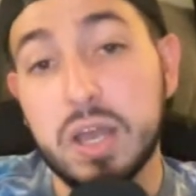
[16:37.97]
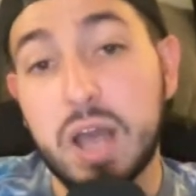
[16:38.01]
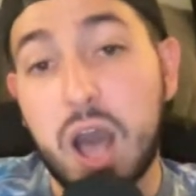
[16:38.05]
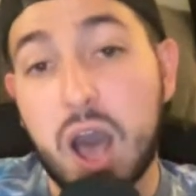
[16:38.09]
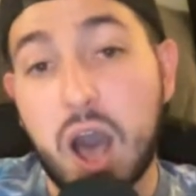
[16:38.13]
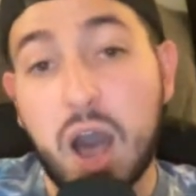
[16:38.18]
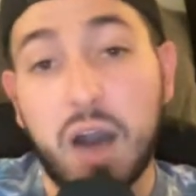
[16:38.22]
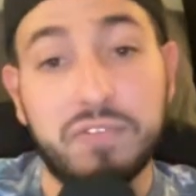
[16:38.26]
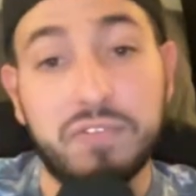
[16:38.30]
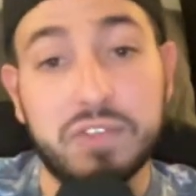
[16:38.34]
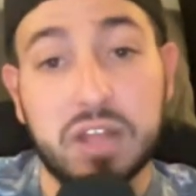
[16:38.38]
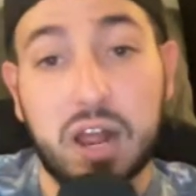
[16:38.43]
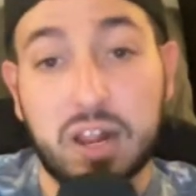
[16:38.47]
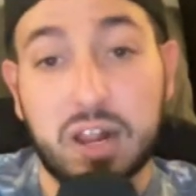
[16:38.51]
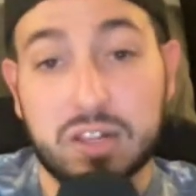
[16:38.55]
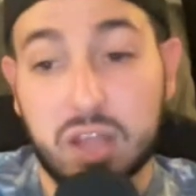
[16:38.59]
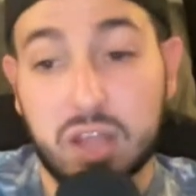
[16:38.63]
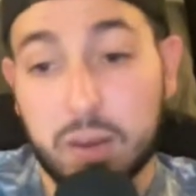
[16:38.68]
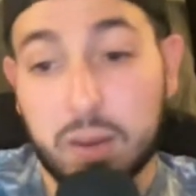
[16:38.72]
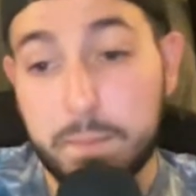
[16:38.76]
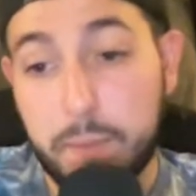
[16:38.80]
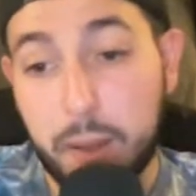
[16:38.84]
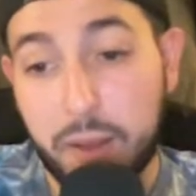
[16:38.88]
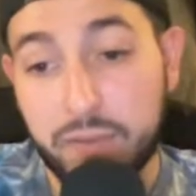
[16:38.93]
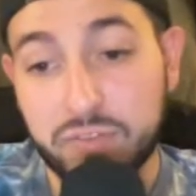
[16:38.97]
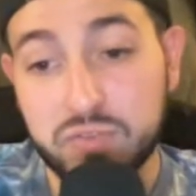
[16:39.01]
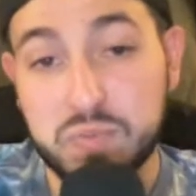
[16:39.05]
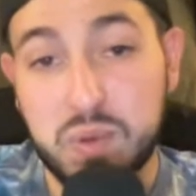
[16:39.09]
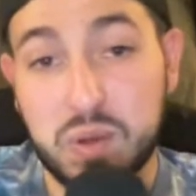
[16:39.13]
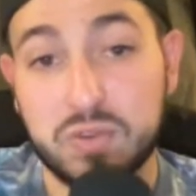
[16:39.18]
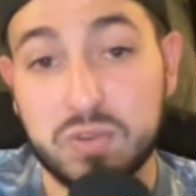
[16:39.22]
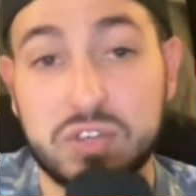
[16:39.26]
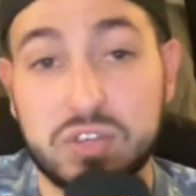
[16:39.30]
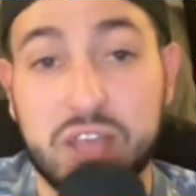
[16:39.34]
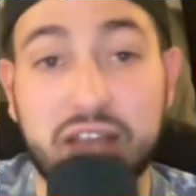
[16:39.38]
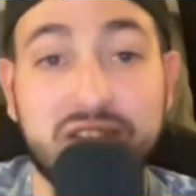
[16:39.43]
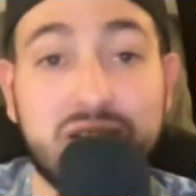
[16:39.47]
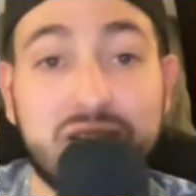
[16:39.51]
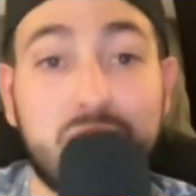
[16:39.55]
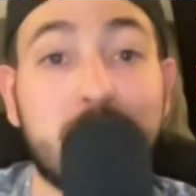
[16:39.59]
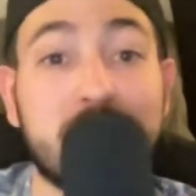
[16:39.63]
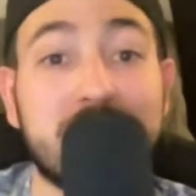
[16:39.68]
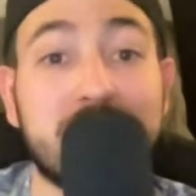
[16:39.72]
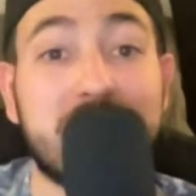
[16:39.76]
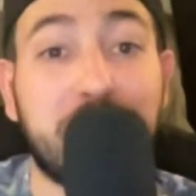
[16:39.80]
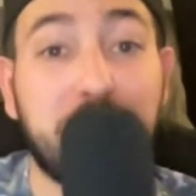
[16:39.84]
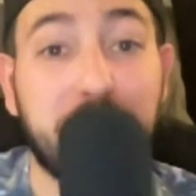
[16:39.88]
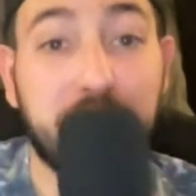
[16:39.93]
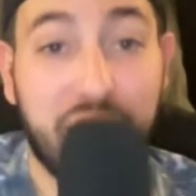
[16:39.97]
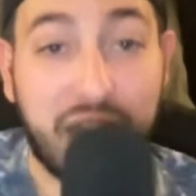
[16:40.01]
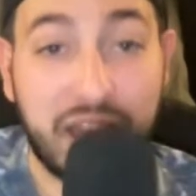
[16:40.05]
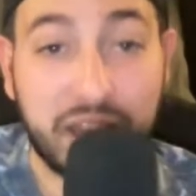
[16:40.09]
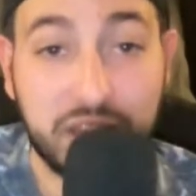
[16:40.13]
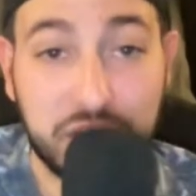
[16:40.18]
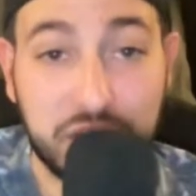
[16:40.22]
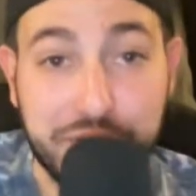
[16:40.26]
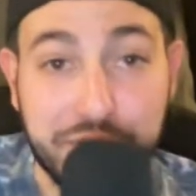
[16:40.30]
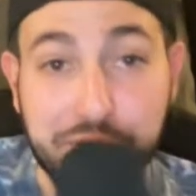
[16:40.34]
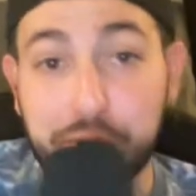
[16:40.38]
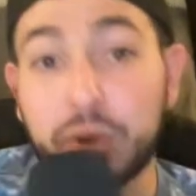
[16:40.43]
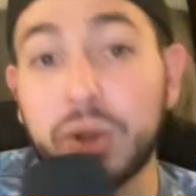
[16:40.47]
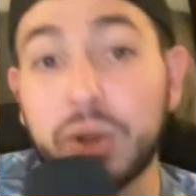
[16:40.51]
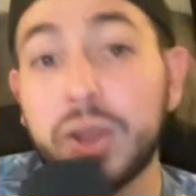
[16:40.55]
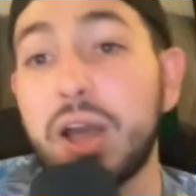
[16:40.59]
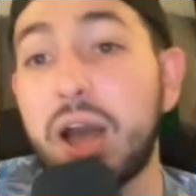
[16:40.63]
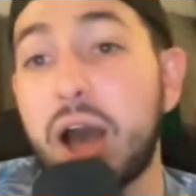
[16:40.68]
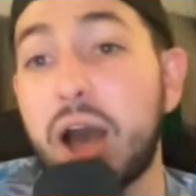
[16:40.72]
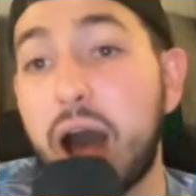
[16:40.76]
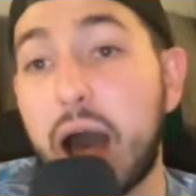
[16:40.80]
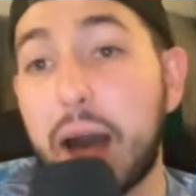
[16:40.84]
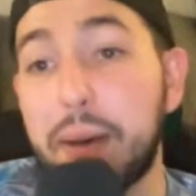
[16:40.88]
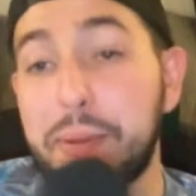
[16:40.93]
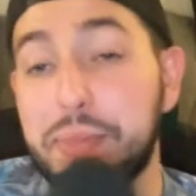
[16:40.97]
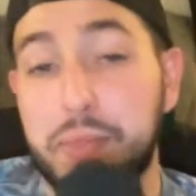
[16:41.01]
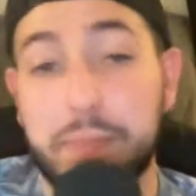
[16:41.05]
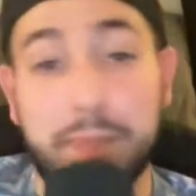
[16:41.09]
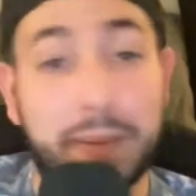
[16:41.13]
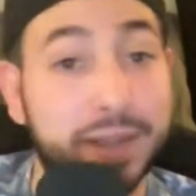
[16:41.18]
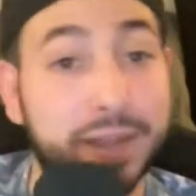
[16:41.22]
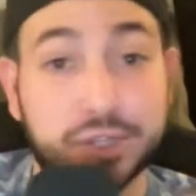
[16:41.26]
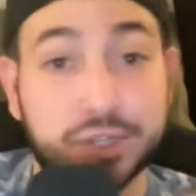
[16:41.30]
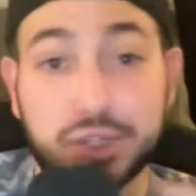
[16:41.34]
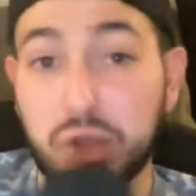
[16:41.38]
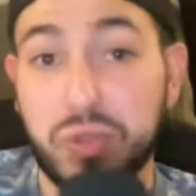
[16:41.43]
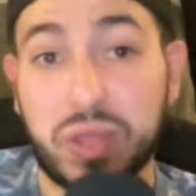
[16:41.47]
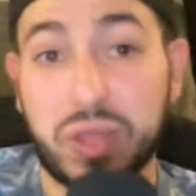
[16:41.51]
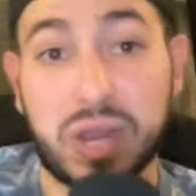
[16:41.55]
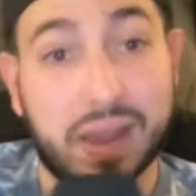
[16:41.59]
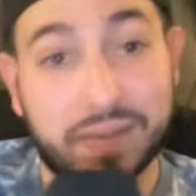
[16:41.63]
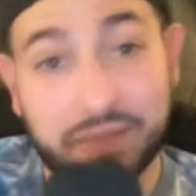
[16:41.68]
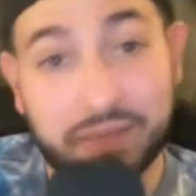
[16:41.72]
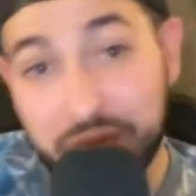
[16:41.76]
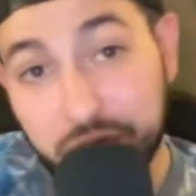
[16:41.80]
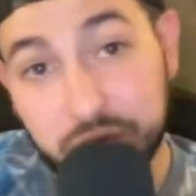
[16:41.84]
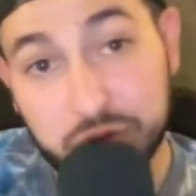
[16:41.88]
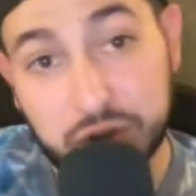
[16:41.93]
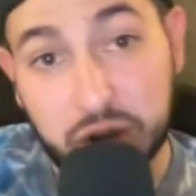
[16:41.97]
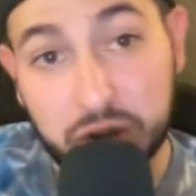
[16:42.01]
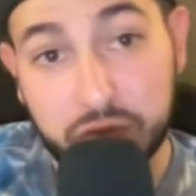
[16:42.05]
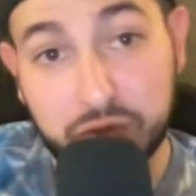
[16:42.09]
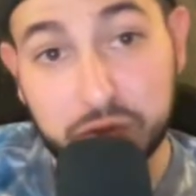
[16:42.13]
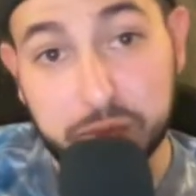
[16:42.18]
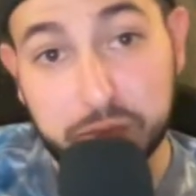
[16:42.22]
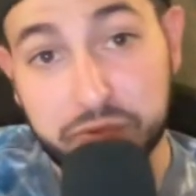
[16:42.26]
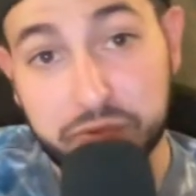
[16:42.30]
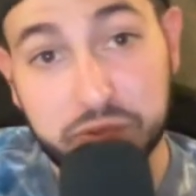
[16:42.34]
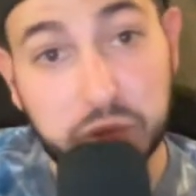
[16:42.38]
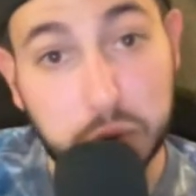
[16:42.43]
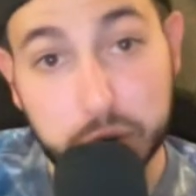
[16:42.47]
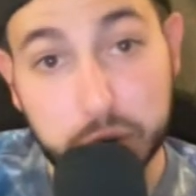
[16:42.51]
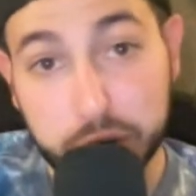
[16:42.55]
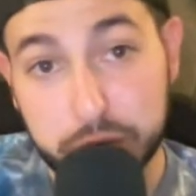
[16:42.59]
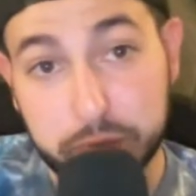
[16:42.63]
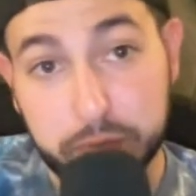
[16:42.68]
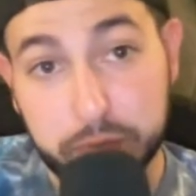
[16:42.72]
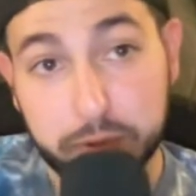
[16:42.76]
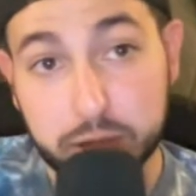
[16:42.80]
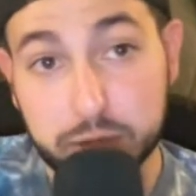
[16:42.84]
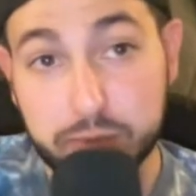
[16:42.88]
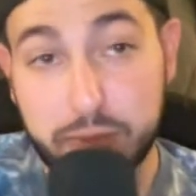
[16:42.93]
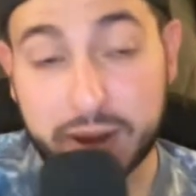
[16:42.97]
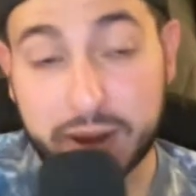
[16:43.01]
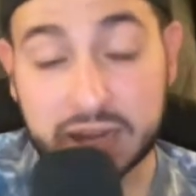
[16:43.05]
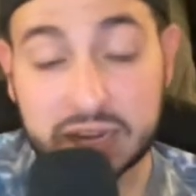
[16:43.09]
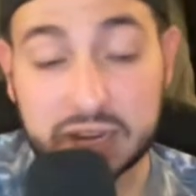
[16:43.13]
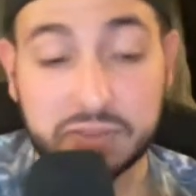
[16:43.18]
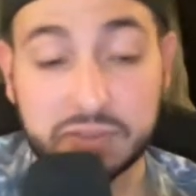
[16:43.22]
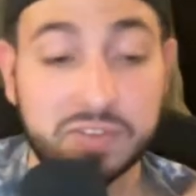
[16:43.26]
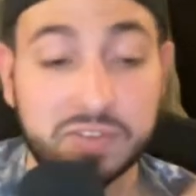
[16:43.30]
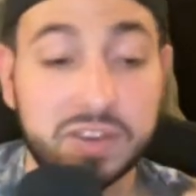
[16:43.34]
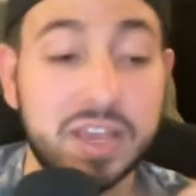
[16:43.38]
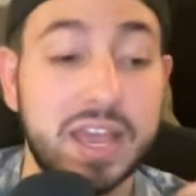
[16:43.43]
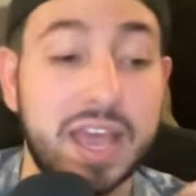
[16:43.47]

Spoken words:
of the Locked On Buffs postcast, I want to say thank you. The best show that I've ever done from a viewership perspective.